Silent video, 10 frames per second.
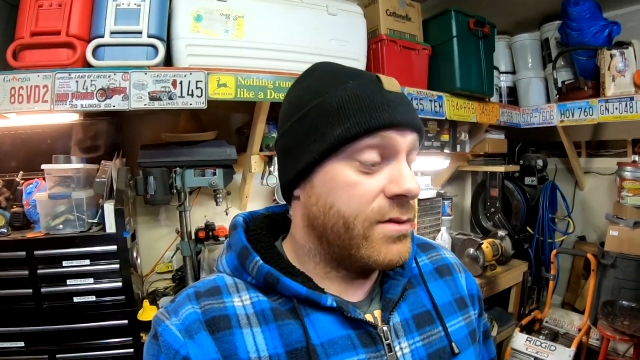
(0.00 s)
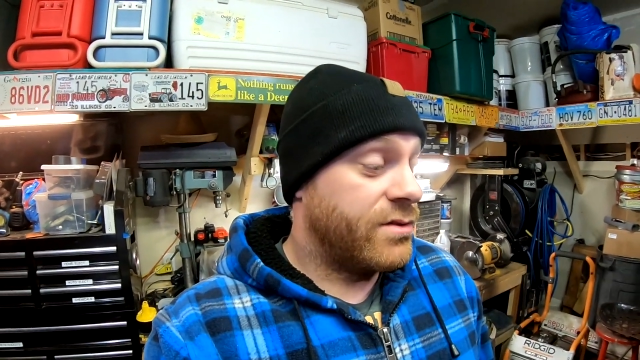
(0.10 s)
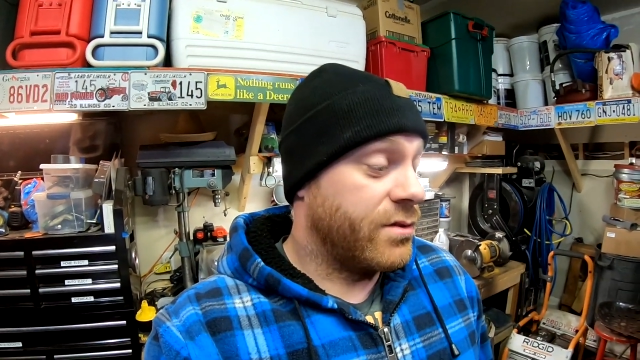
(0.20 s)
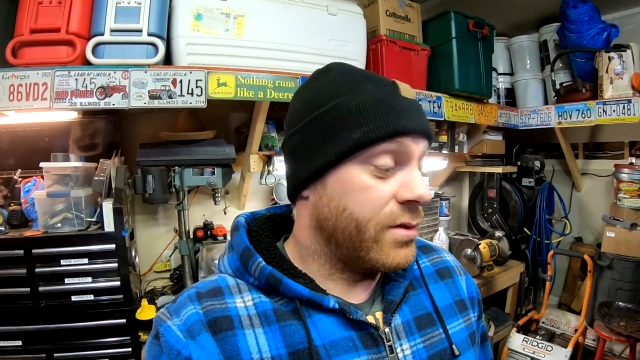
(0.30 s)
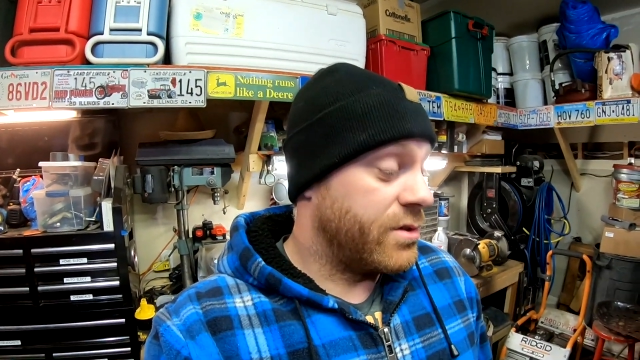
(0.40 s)

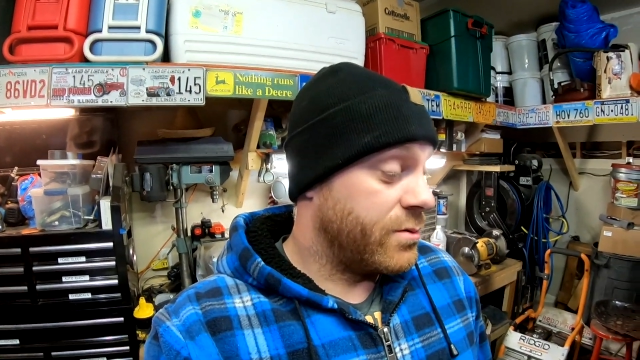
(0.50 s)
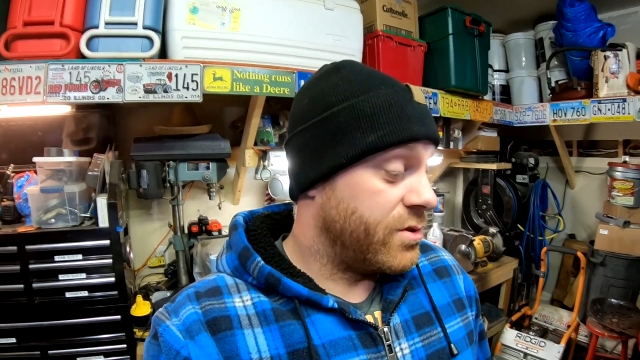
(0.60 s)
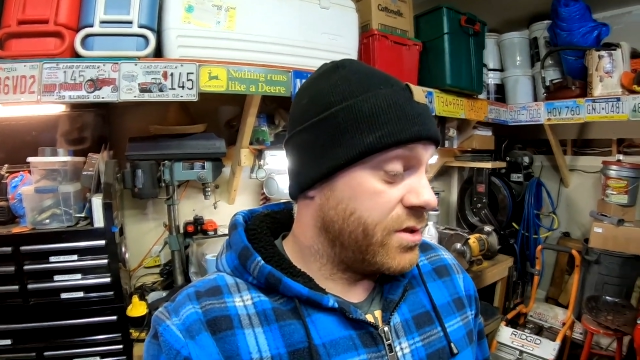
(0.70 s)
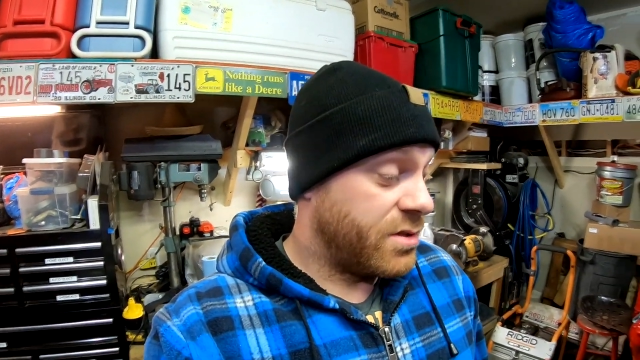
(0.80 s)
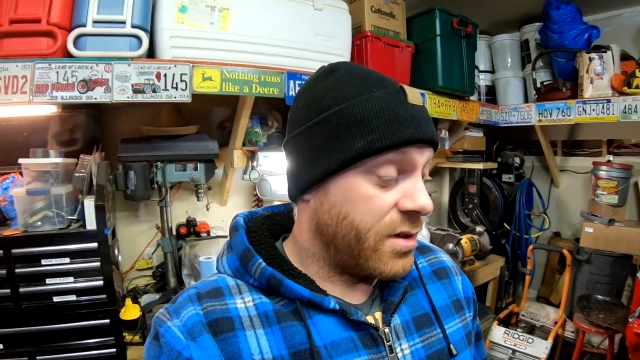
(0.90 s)
So this was
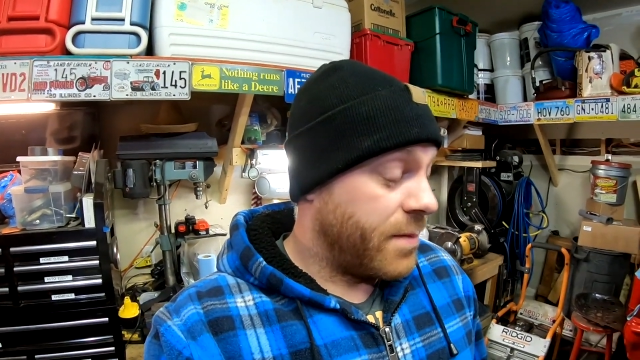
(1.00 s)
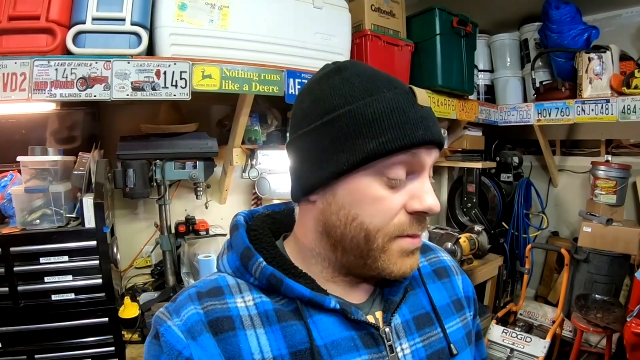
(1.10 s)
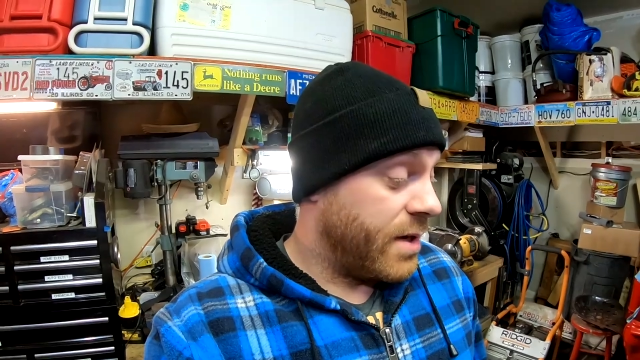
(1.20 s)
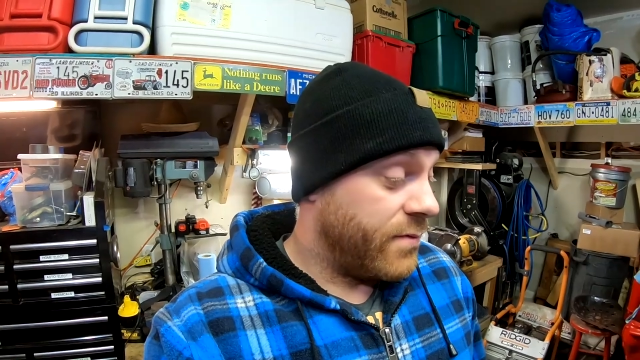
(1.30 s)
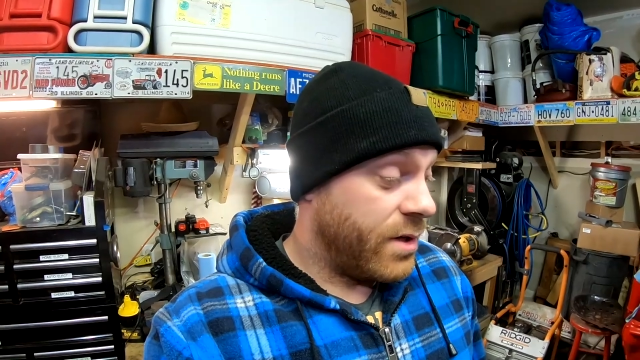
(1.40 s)
just an
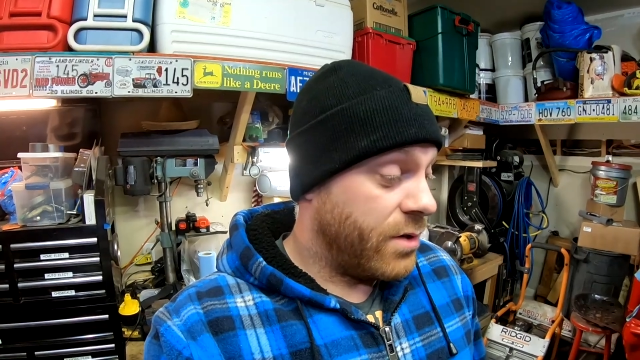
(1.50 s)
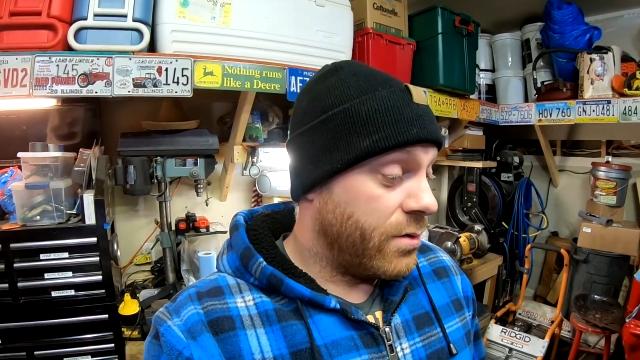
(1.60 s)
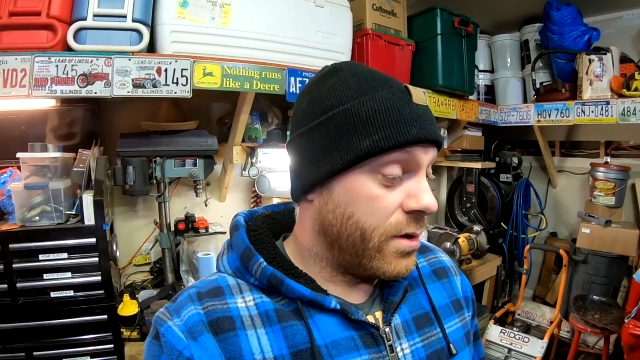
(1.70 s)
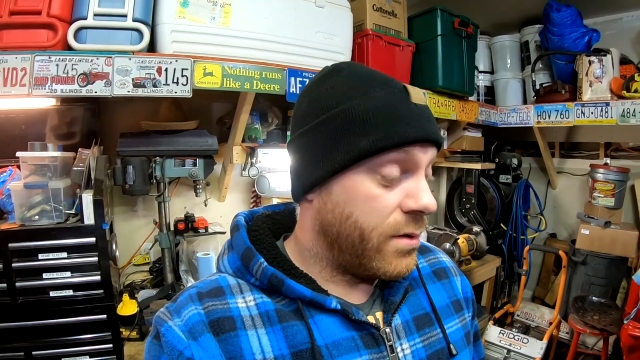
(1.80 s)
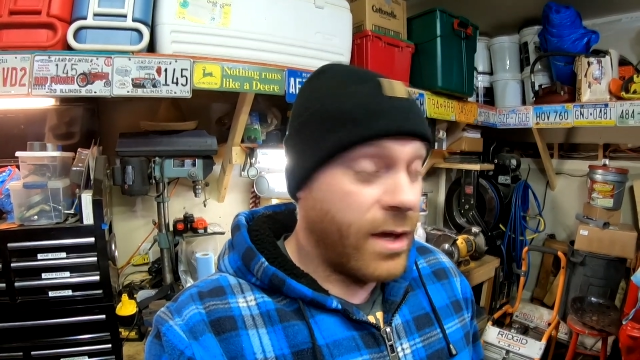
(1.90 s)
update video
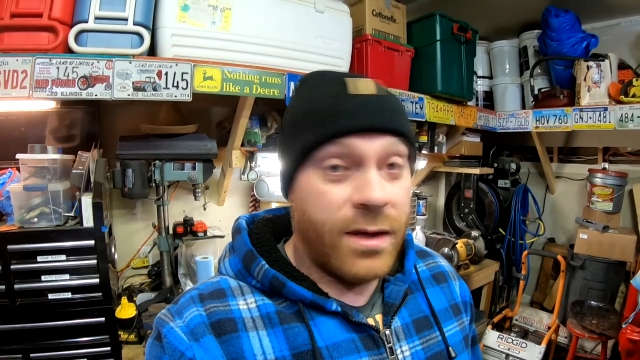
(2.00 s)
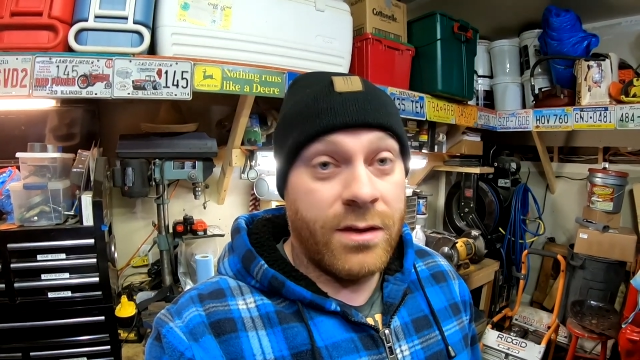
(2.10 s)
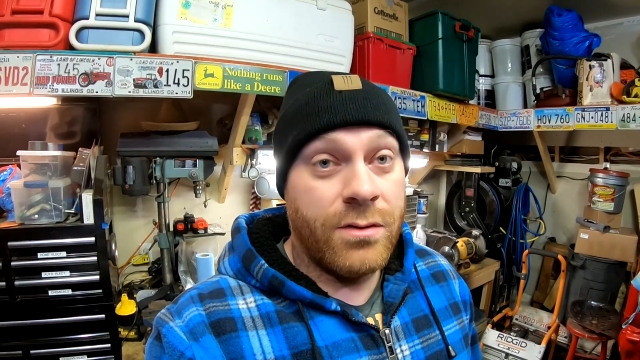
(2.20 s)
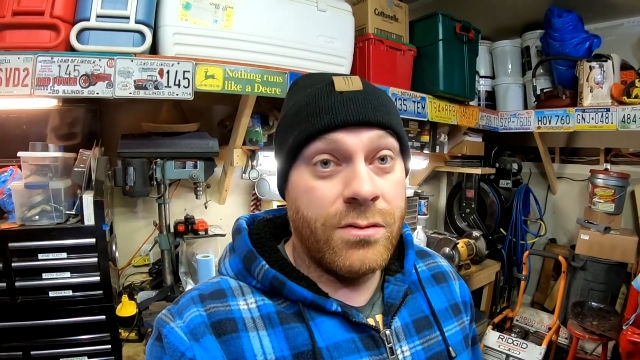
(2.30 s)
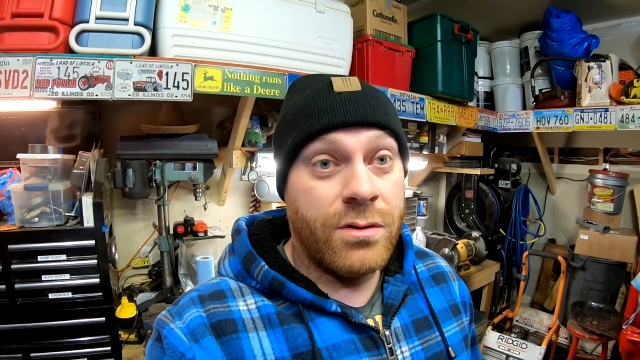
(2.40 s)
and a thank
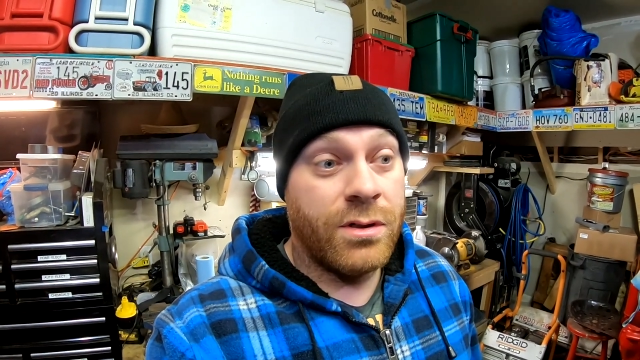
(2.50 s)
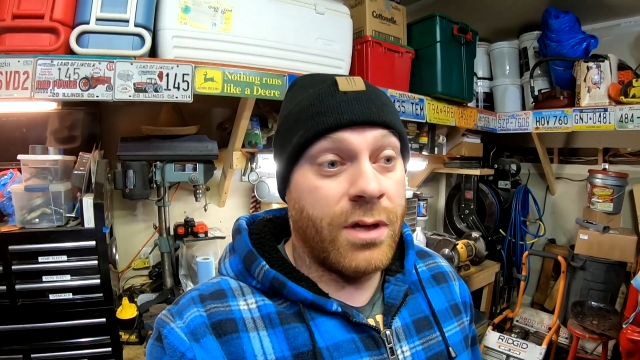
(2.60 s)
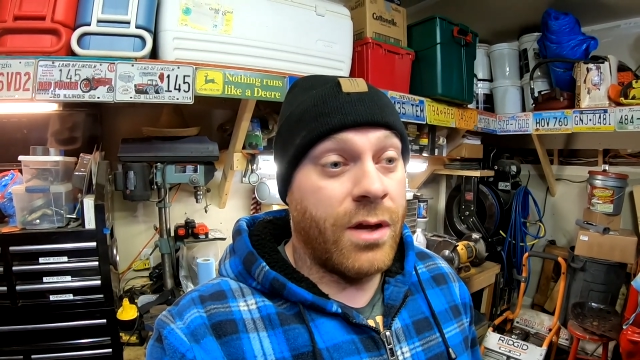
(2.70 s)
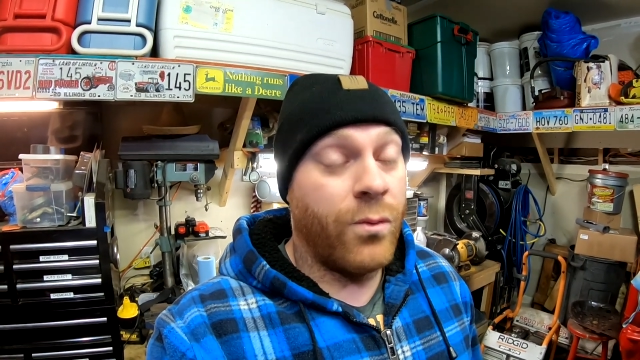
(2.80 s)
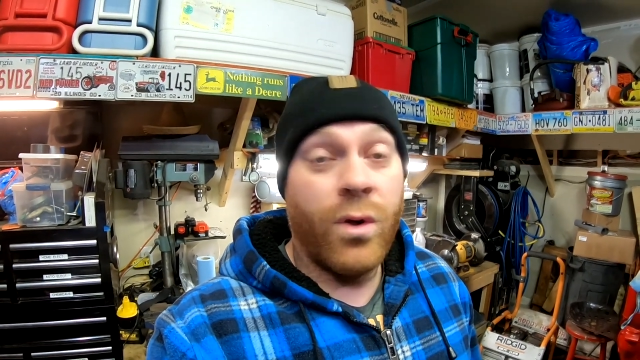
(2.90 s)
you,
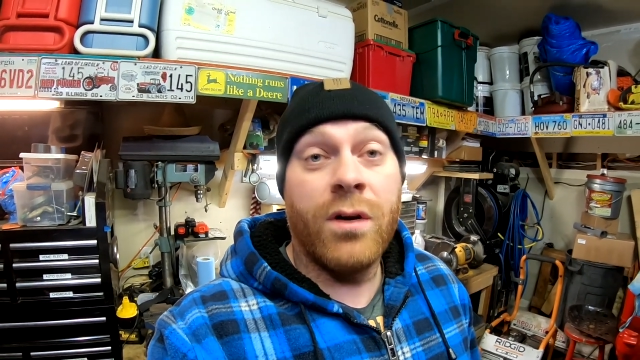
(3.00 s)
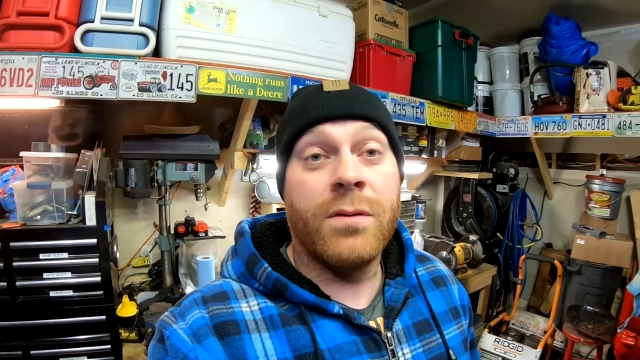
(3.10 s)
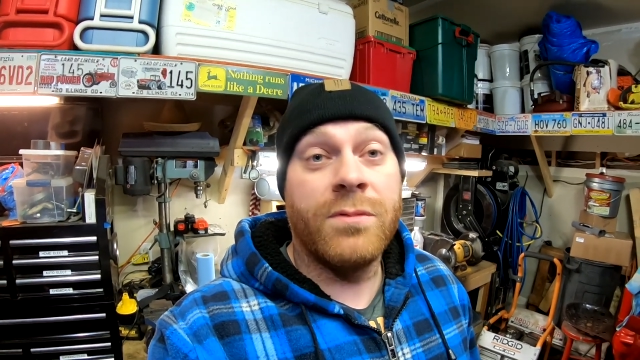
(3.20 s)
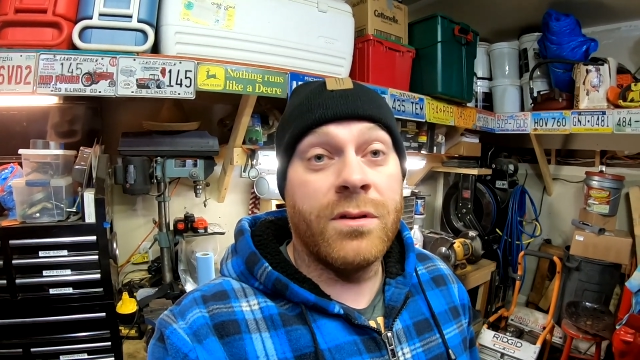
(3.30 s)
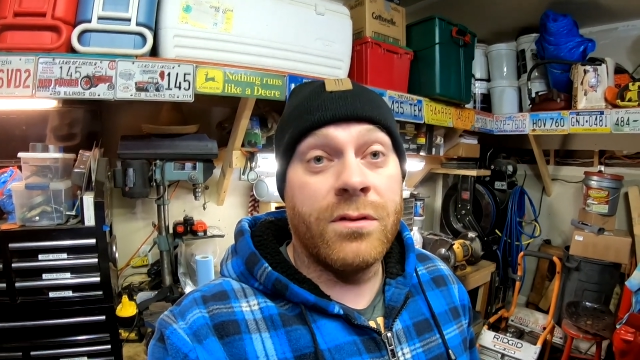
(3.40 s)
and
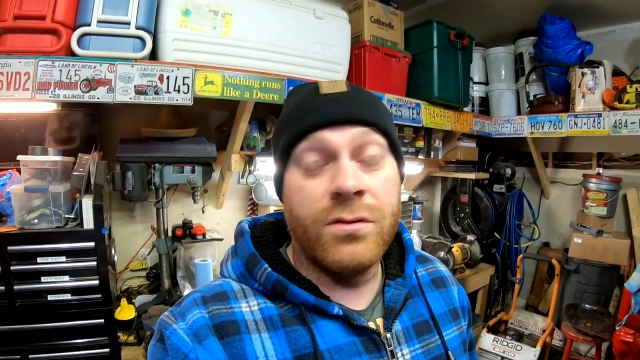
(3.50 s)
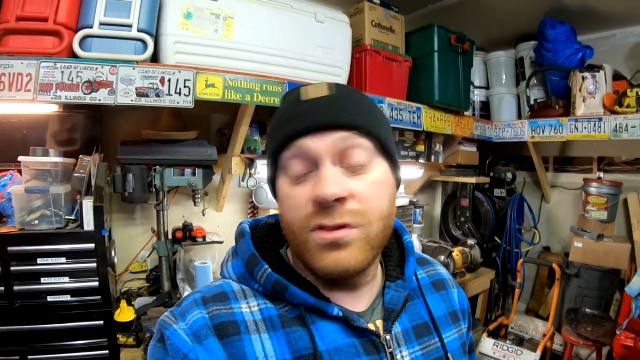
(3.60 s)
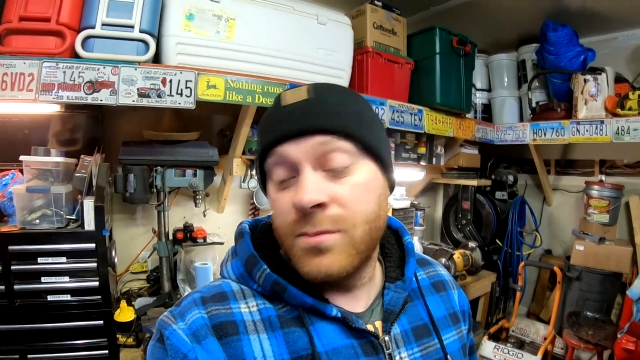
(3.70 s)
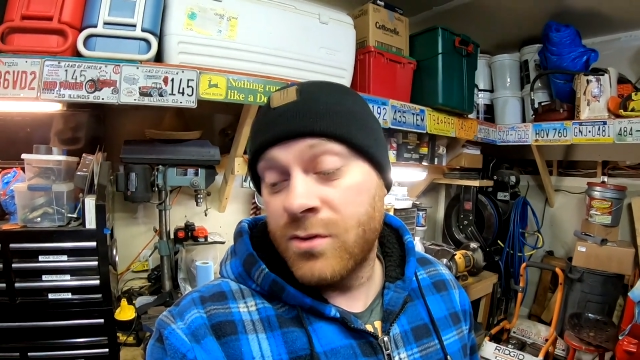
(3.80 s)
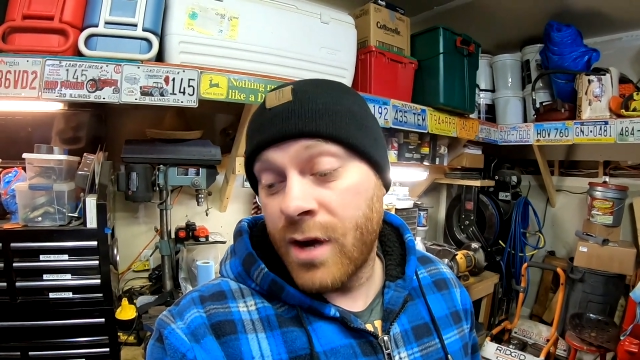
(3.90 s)
welcome to the new
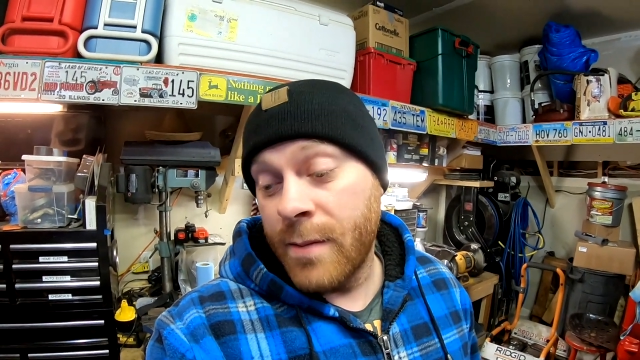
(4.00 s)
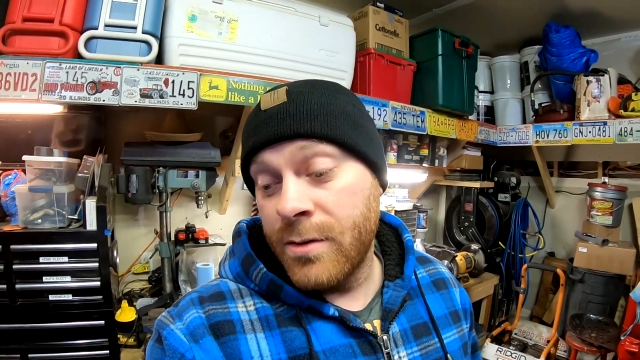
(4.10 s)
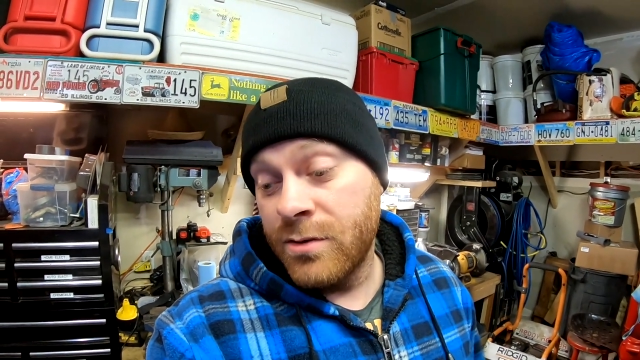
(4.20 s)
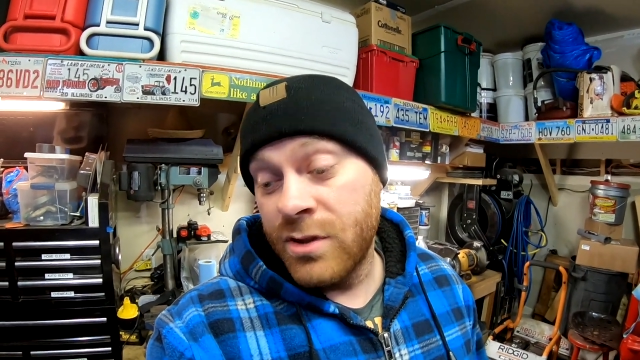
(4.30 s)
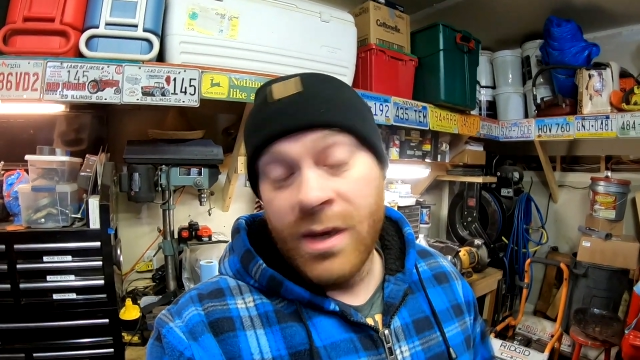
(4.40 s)

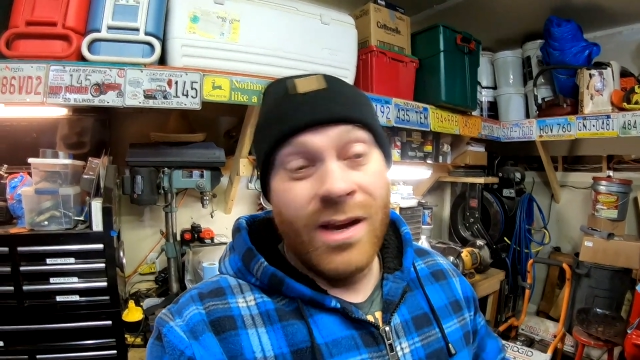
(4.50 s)
subscribers.